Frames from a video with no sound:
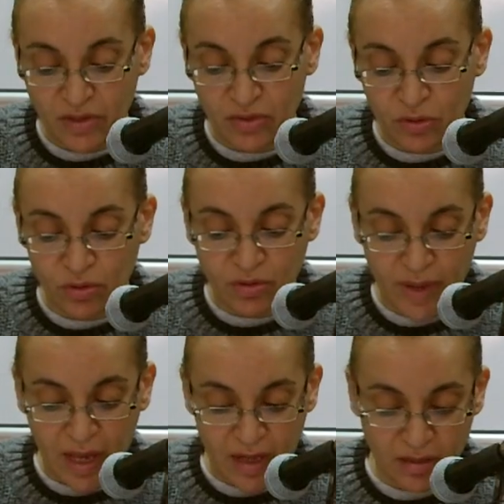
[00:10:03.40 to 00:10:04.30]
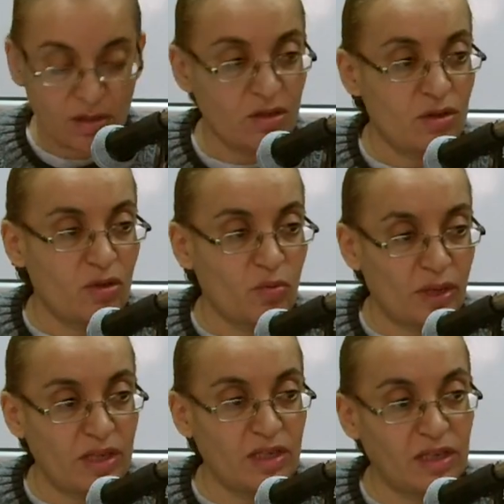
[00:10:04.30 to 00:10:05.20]
an old man
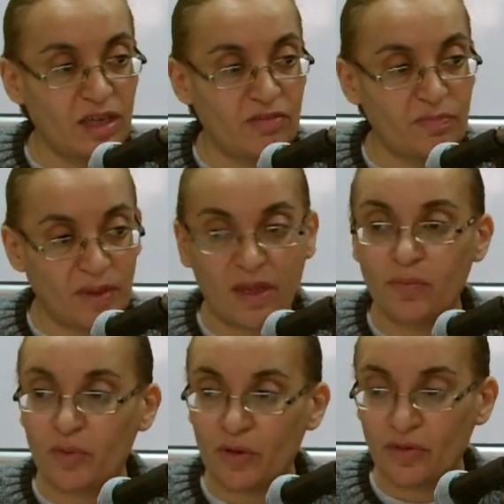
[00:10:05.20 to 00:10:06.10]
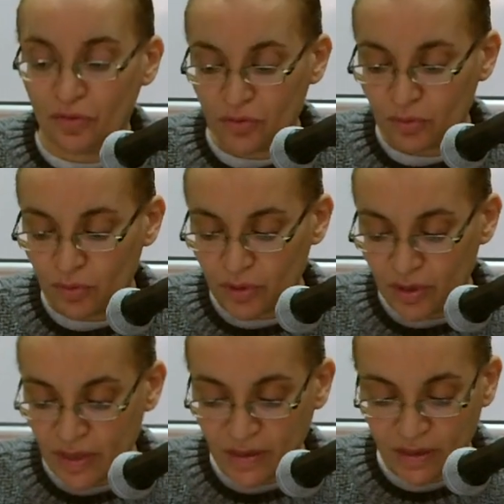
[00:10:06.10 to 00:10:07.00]
when he gave birth to
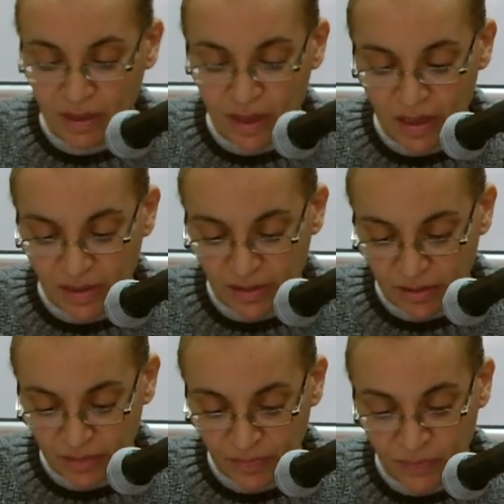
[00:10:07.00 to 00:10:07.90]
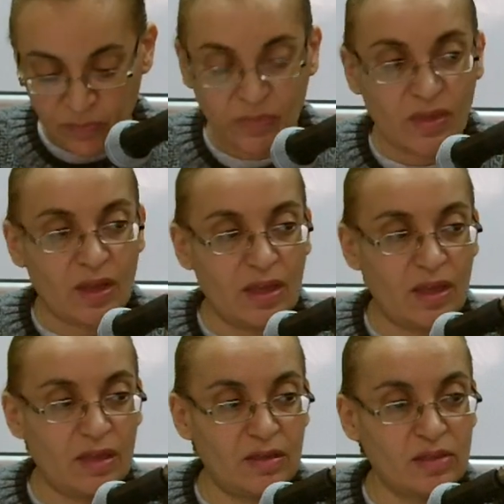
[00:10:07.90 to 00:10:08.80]
his son Isaac.
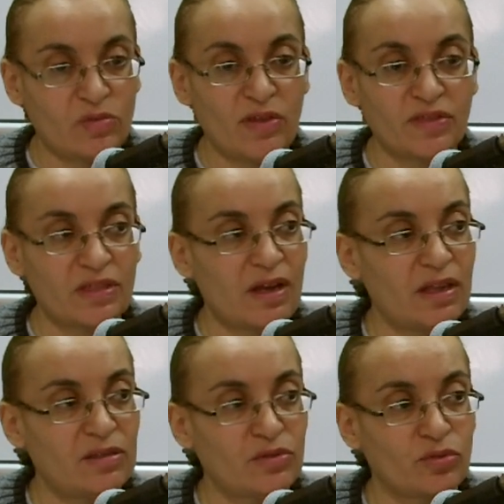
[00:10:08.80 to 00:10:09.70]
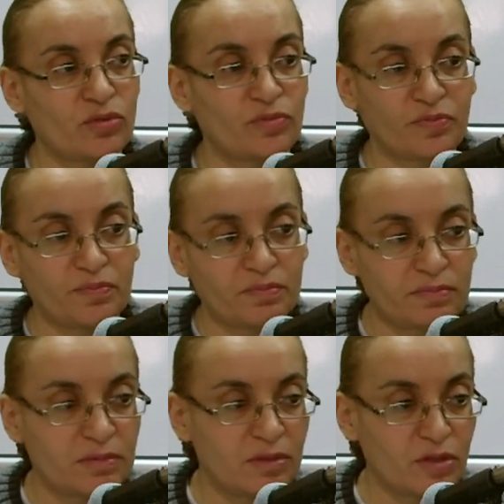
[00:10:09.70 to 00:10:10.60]
And his wife Sarah had sort of
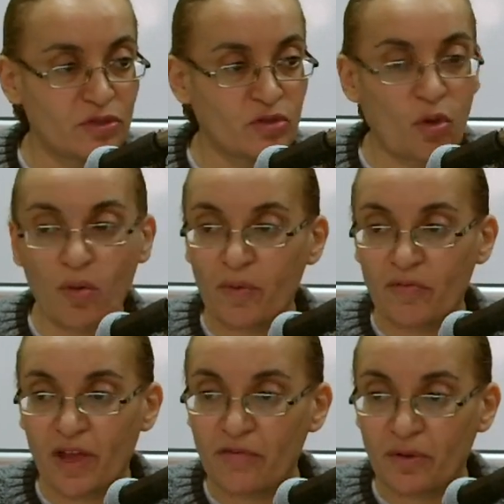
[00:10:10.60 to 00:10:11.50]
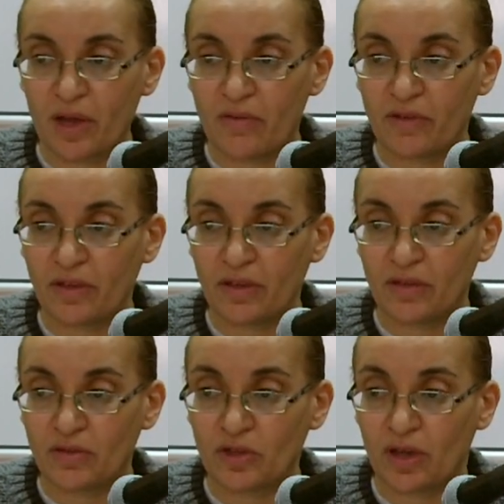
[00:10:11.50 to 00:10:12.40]
lost hope of ever having a
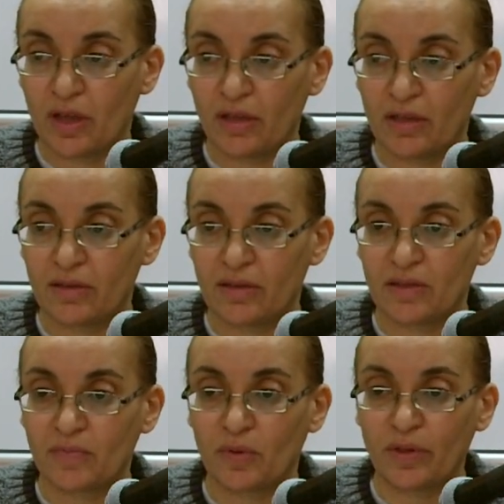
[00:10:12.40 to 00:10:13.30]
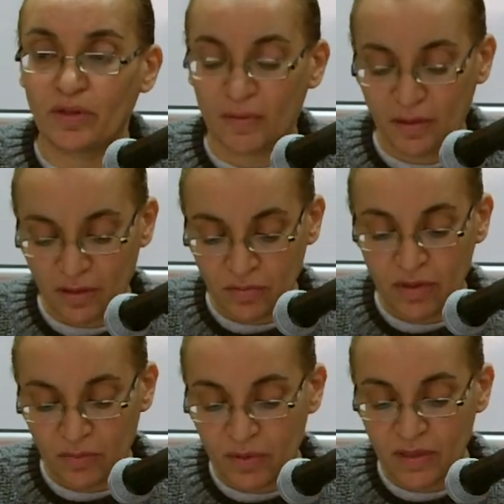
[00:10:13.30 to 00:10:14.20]
child at this point, and
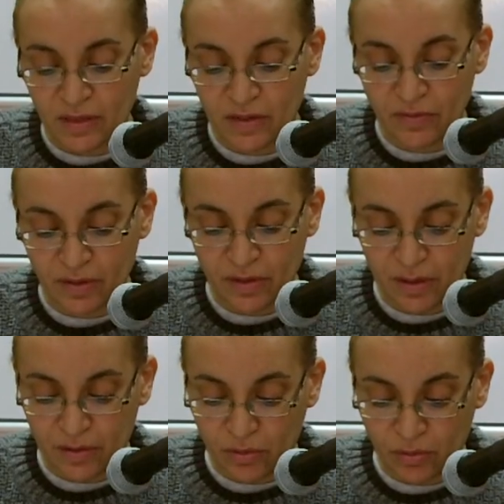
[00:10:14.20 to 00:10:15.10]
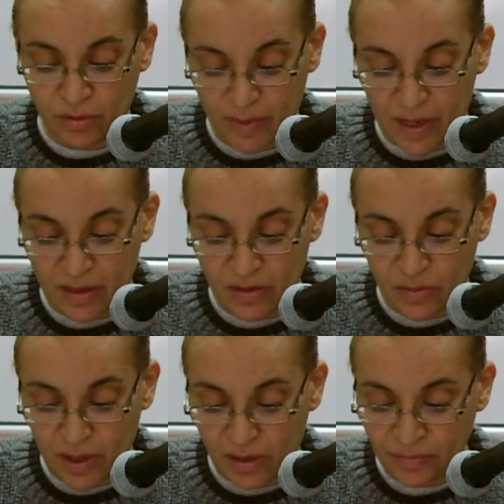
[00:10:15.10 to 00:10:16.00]
he was definitely an old man as
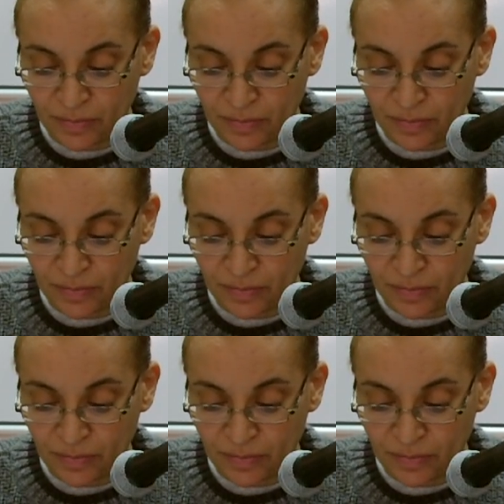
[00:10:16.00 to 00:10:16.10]
well.